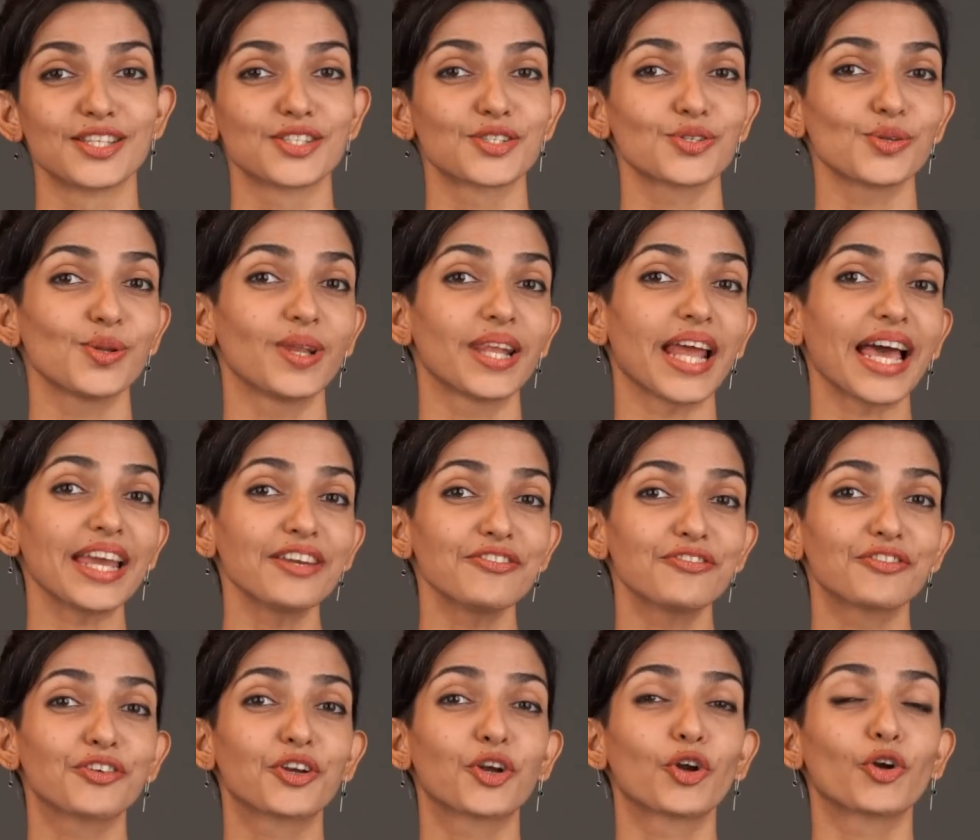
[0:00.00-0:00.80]
So
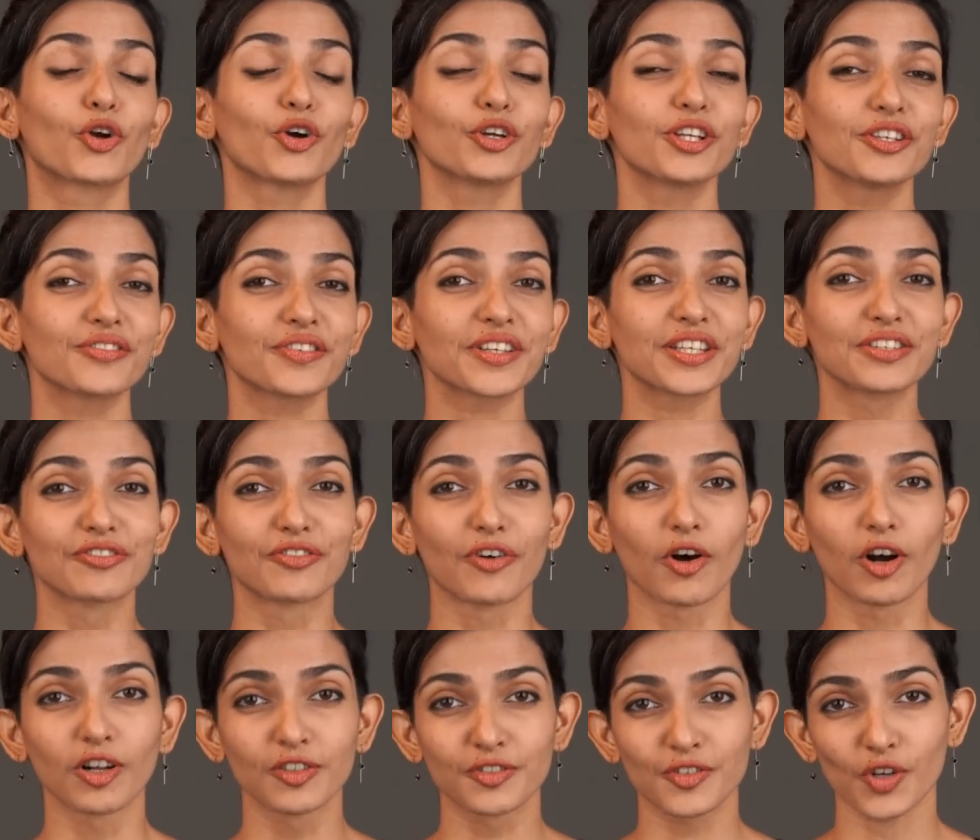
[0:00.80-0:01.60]
life could have
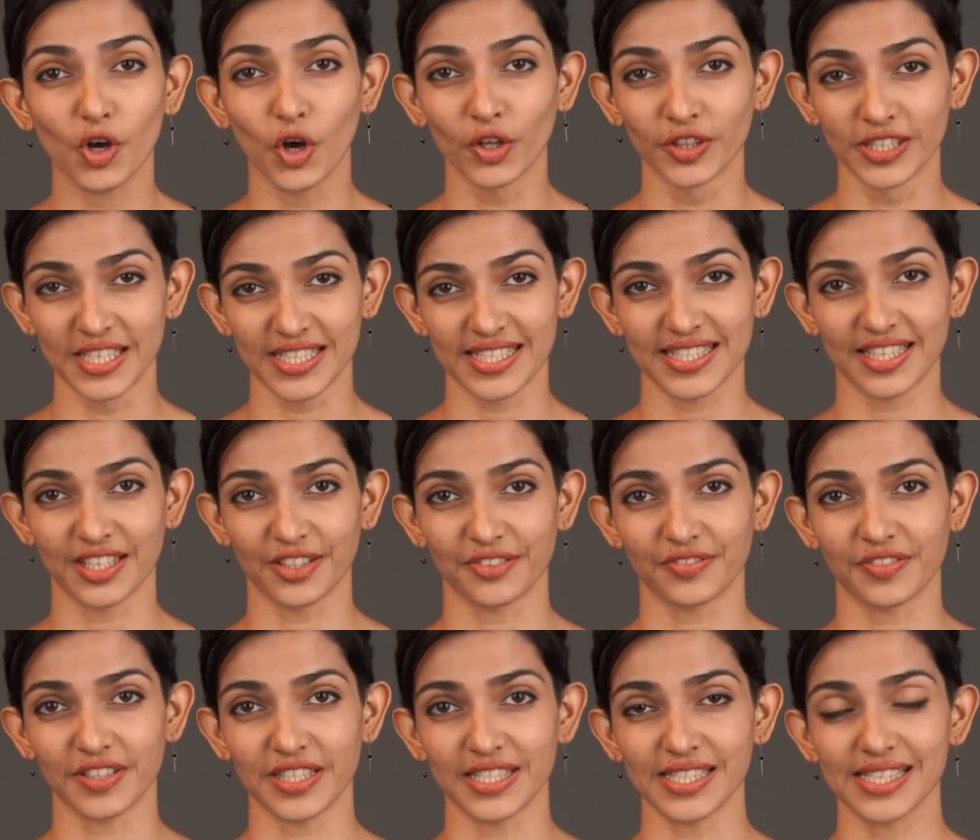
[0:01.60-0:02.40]
evolved on the
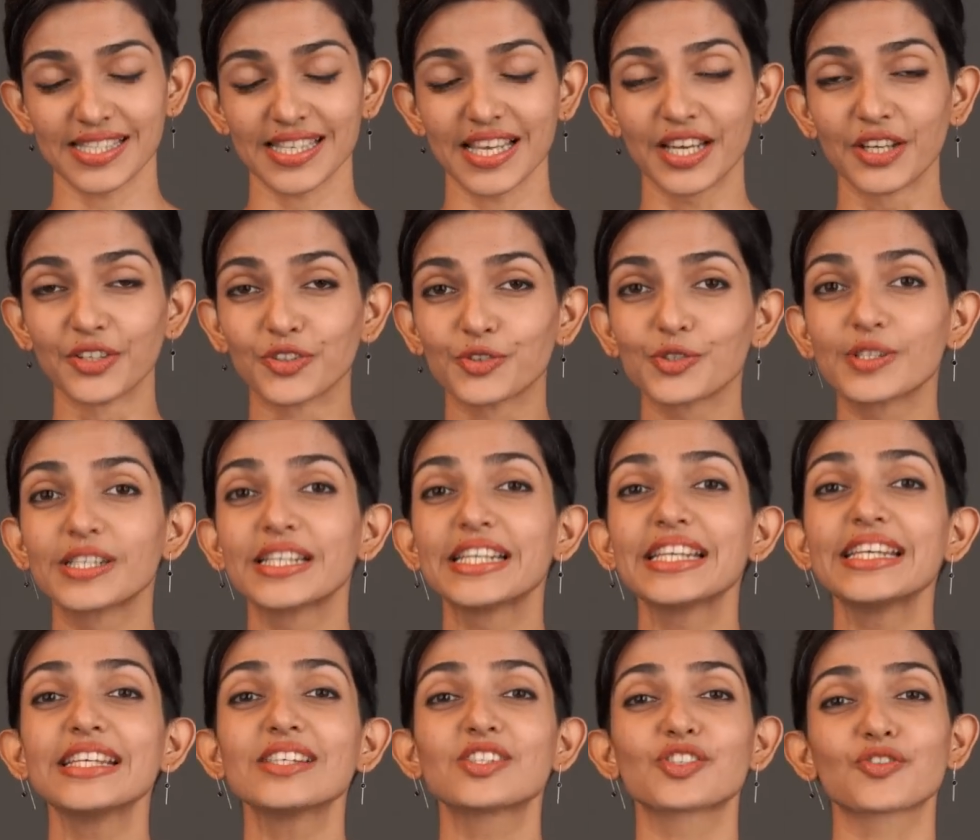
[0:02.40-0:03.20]
surface,
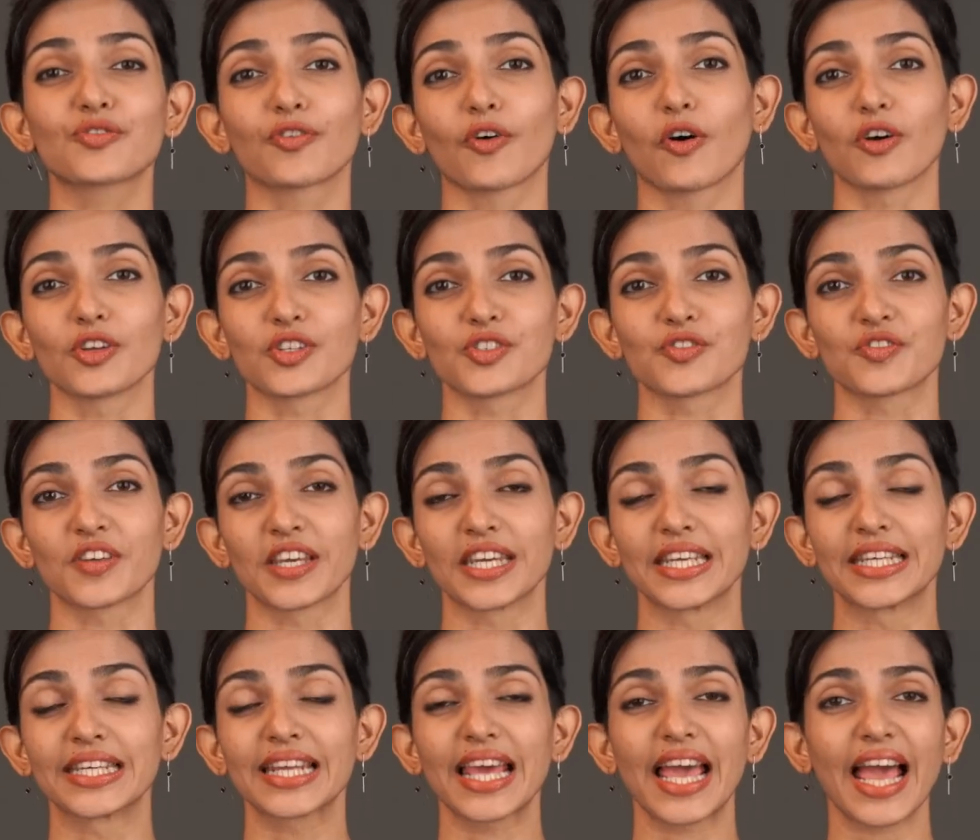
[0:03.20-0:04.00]
released
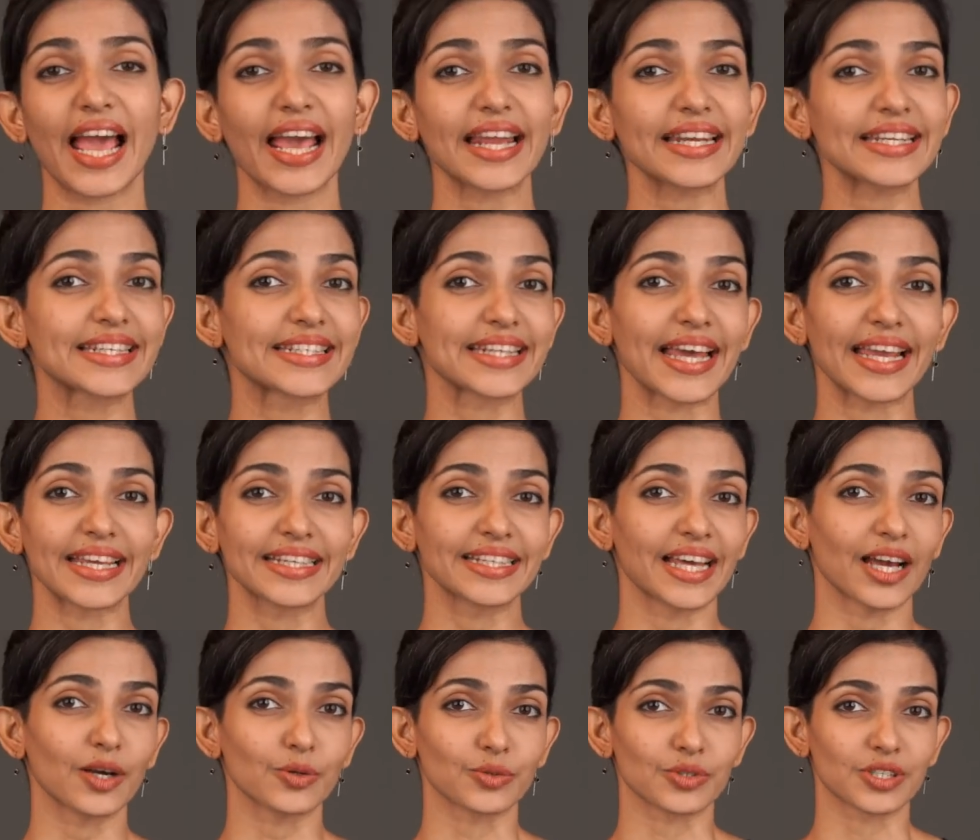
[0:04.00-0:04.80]
phosphine, and died
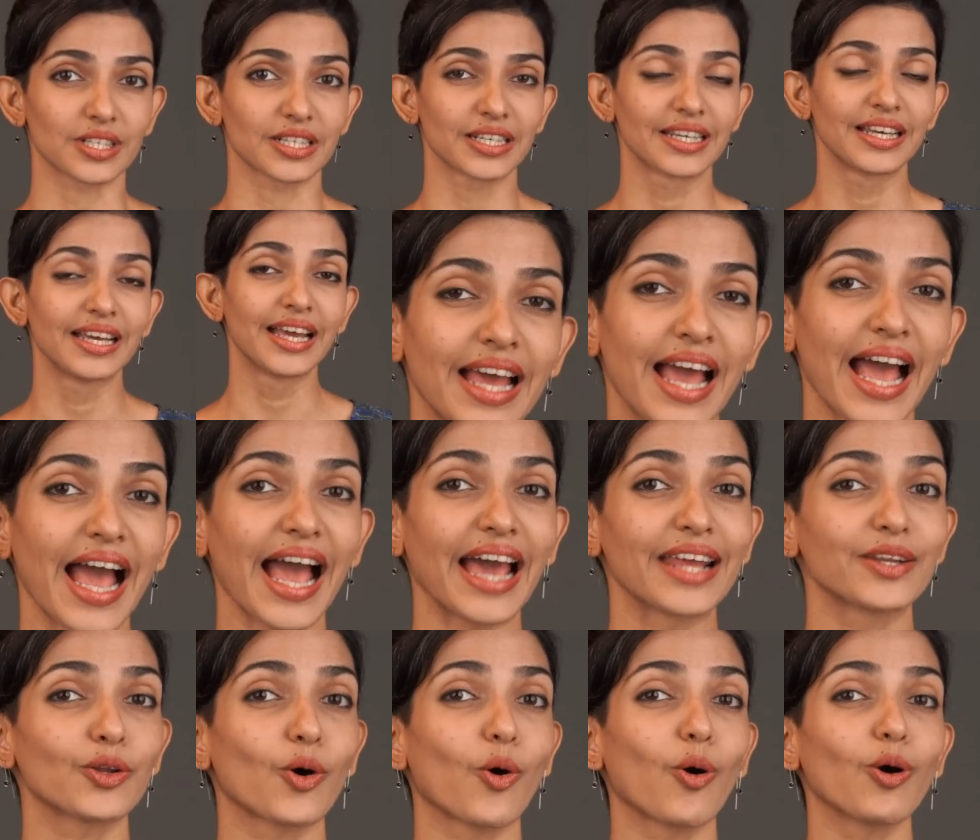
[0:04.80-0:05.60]
out.
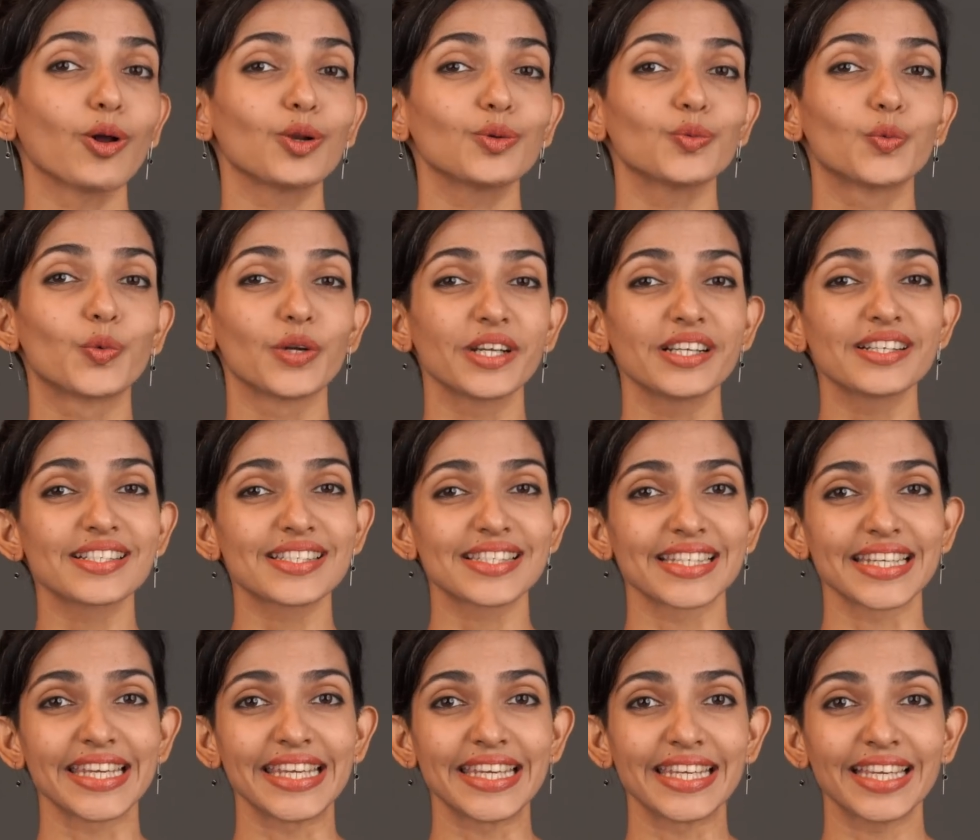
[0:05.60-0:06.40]
And all we're
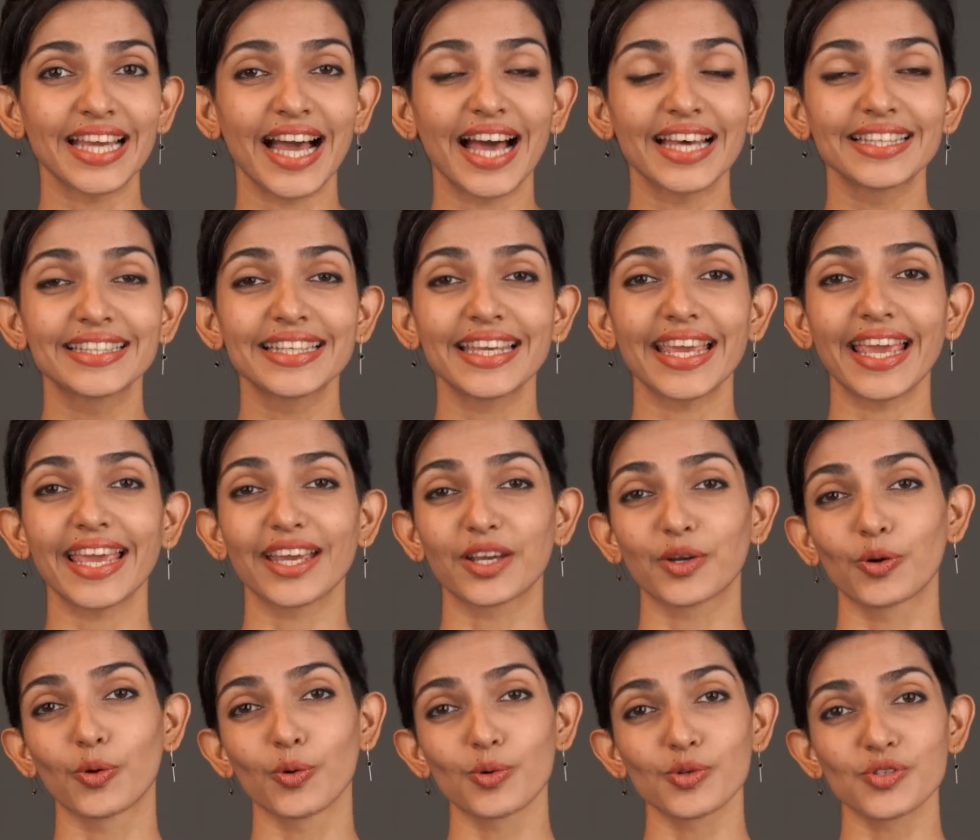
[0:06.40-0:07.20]
seeing are the
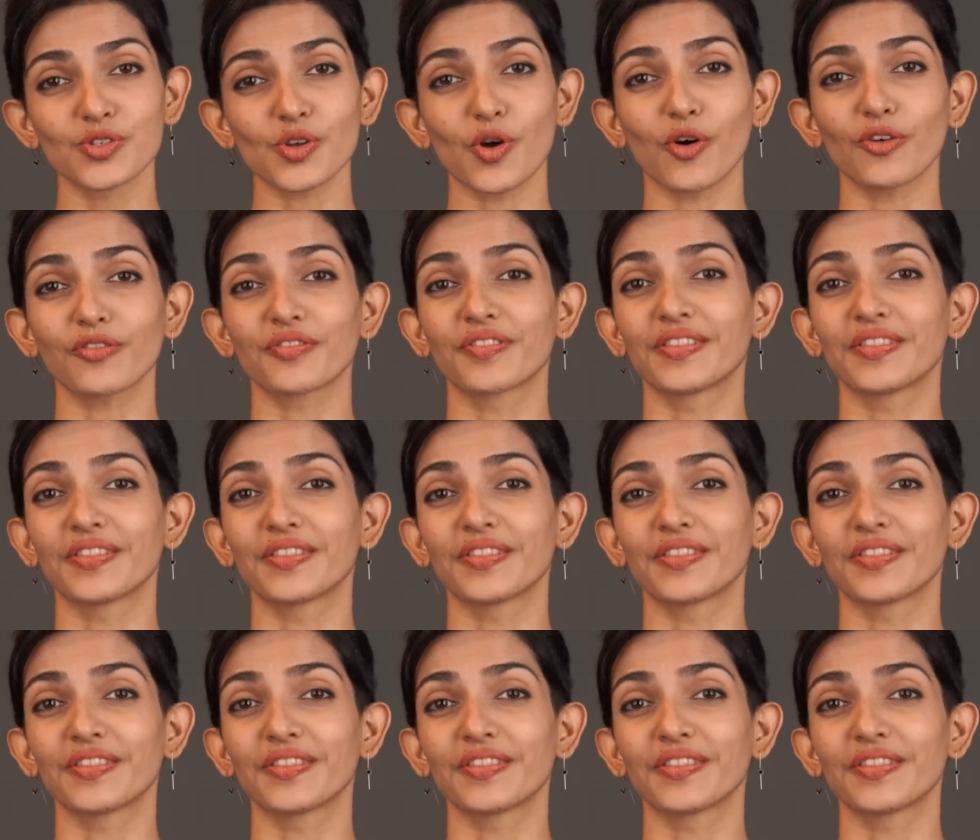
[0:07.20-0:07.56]
echoes of